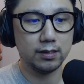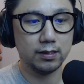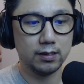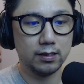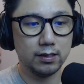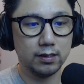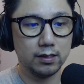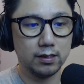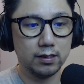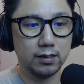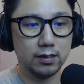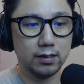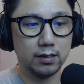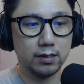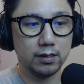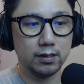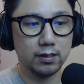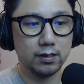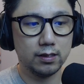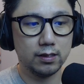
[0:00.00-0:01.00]

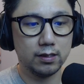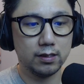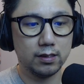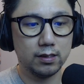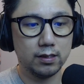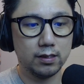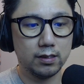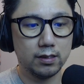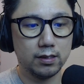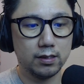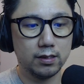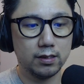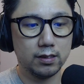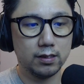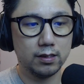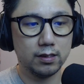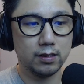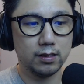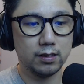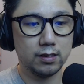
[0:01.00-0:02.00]

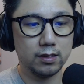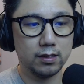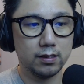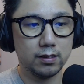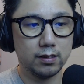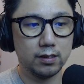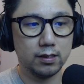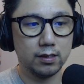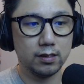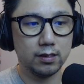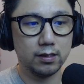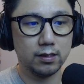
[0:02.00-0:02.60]
(no one is talking)